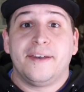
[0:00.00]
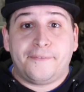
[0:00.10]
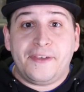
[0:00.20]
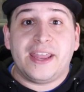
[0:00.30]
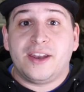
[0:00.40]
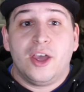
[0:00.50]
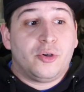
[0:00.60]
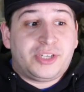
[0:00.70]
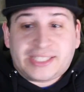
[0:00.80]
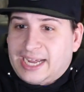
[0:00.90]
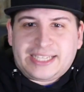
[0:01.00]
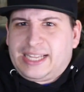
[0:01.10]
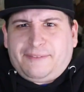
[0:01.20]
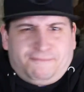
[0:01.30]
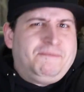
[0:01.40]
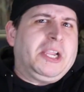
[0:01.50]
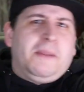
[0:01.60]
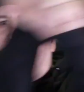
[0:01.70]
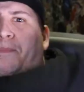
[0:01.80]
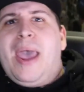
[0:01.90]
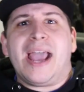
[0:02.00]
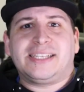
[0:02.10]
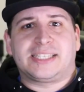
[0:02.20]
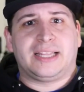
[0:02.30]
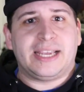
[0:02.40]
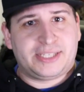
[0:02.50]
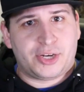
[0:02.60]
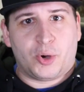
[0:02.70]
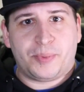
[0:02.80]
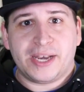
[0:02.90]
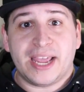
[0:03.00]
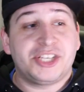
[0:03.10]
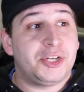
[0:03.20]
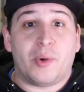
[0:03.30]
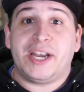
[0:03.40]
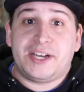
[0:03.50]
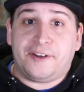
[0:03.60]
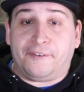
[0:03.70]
Finn, who just got his like fucking back sliced open, and she wanted